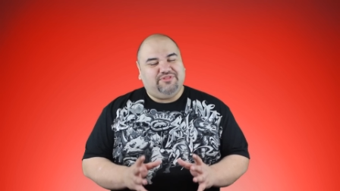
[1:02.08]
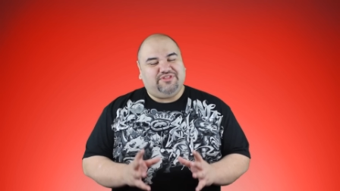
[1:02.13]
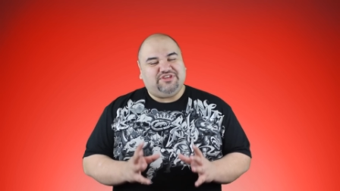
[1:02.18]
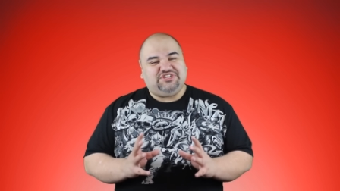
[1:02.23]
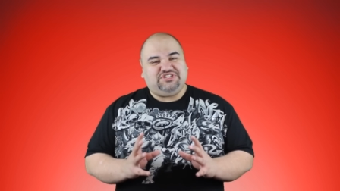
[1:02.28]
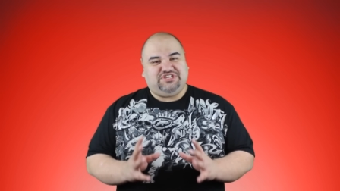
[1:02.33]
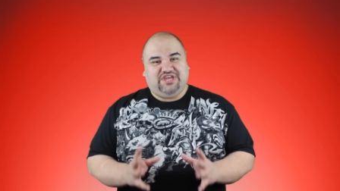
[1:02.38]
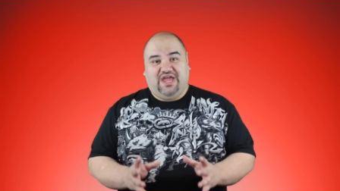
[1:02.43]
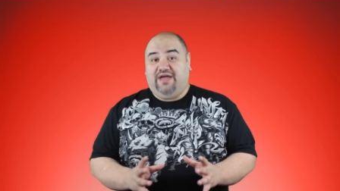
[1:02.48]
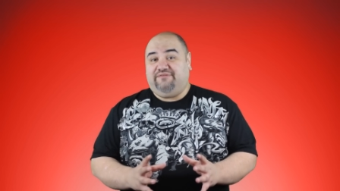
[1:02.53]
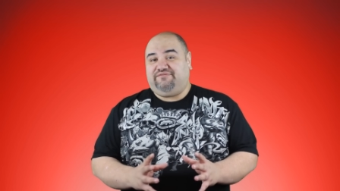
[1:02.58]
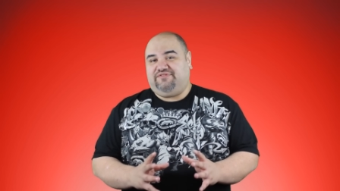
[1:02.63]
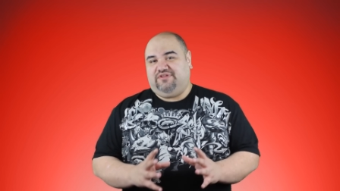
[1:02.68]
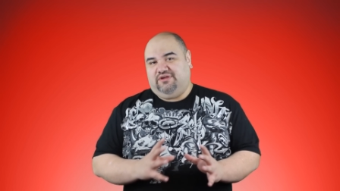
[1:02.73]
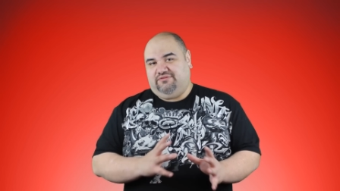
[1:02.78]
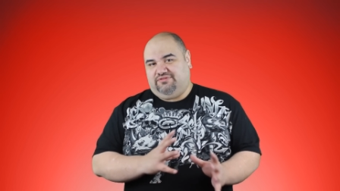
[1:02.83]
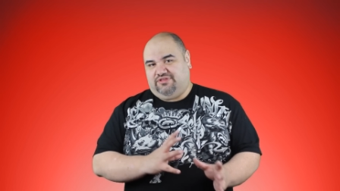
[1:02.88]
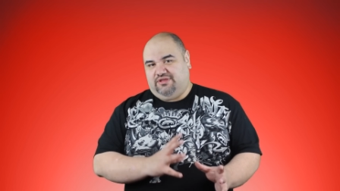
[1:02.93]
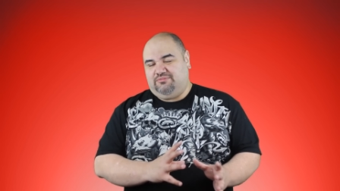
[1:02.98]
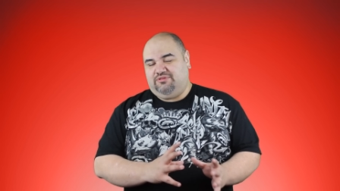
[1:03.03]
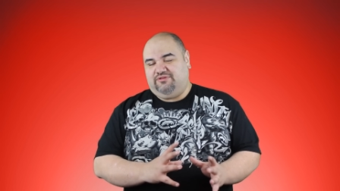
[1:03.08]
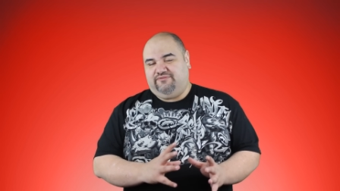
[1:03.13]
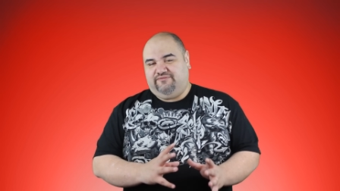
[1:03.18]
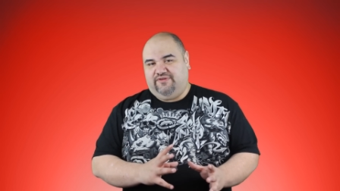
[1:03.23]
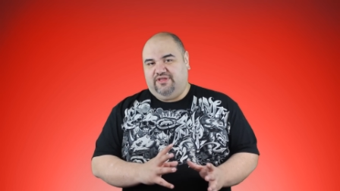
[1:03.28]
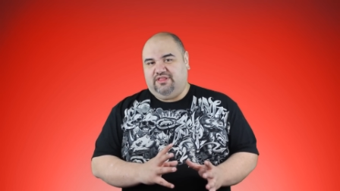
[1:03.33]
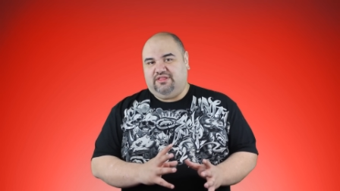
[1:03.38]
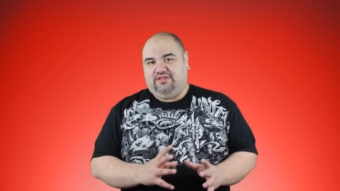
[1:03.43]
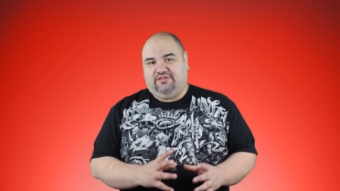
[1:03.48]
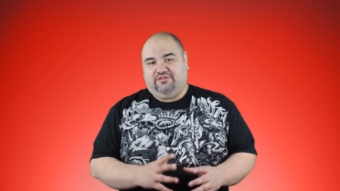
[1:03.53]
of the shafting of some of the
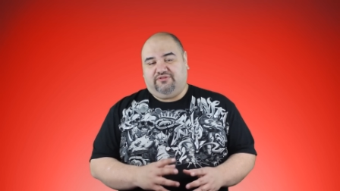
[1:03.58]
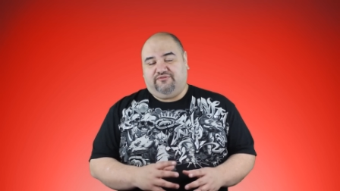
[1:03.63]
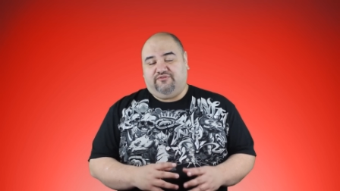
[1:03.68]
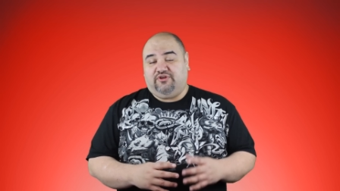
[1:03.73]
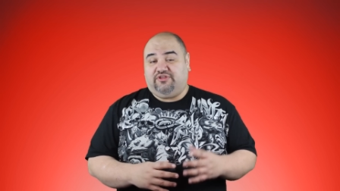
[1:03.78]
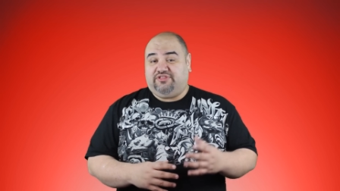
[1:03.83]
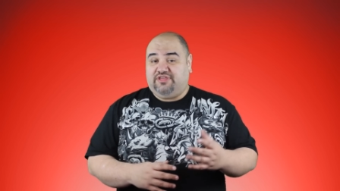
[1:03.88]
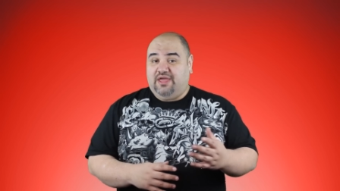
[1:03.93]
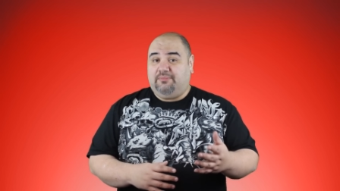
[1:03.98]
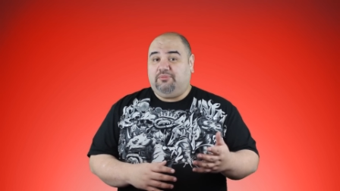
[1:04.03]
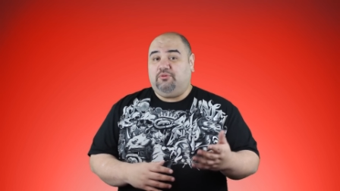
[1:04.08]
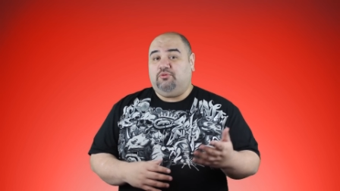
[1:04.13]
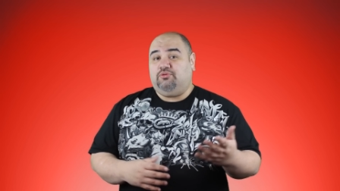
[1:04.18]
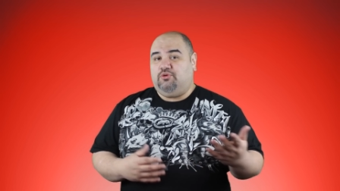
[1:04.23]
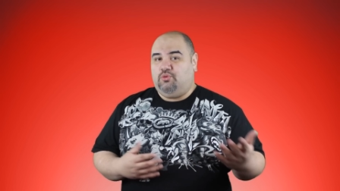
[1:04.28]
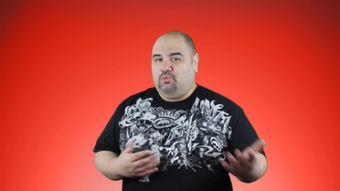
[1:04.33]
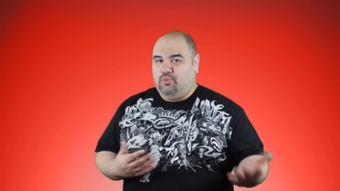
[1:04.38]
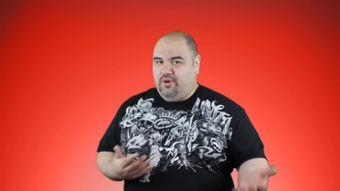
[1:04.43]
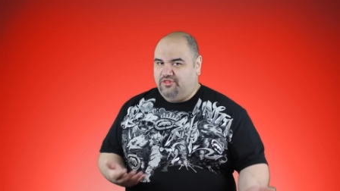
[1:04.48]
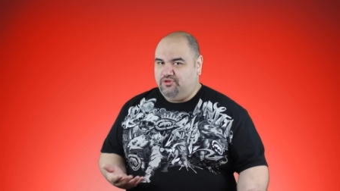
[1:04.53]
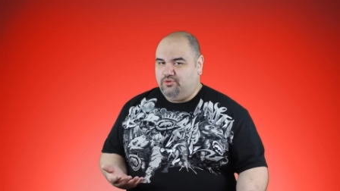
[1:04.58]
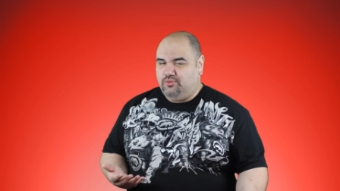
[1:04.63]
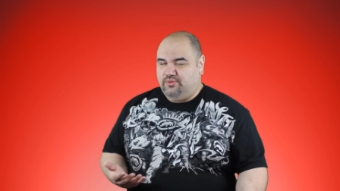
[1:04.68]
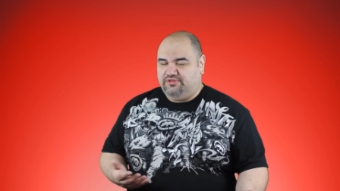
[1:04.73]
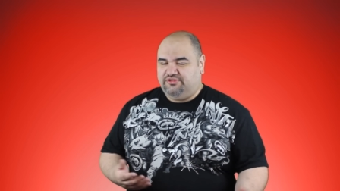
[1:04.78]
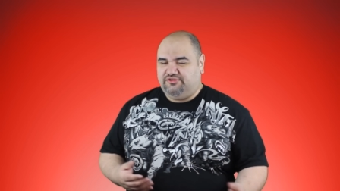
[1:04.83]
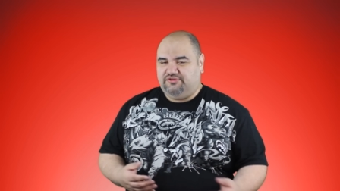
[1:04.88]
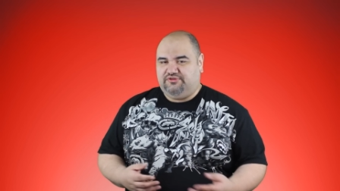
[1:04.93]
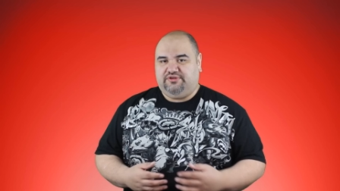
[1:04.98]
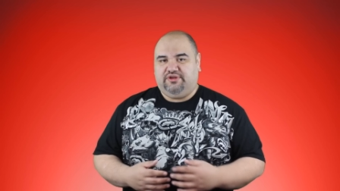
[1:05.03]
villains. For example, the Weather
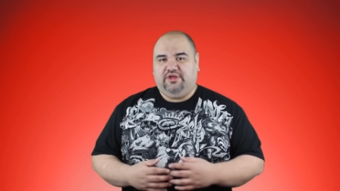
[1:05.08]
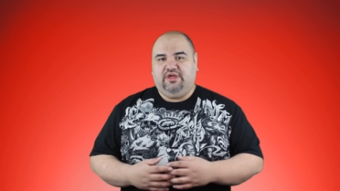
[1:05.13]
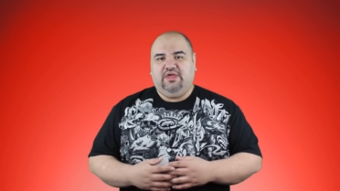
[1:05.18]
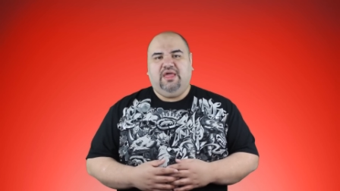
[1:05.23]
Wizard.